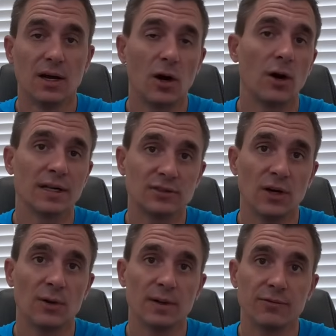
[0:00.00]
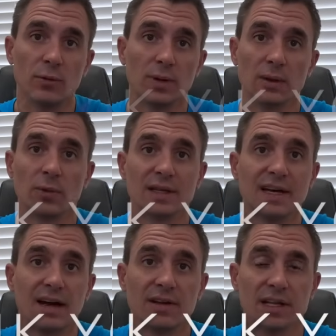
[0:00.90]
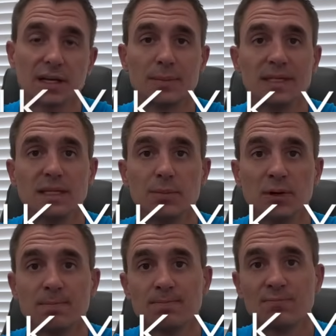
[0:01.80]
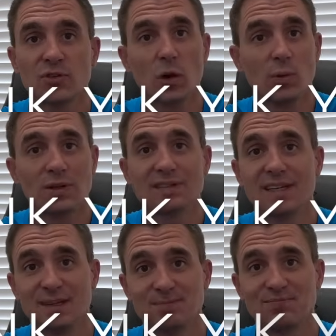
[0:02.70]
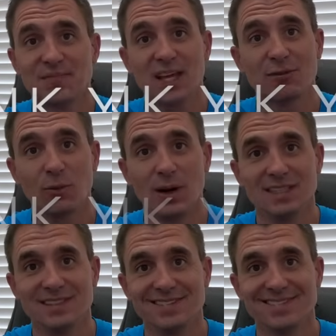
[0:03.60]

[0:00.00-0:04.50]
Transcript: on its own if you really want to dive in a little bit deeper. So once again, thank you for watching.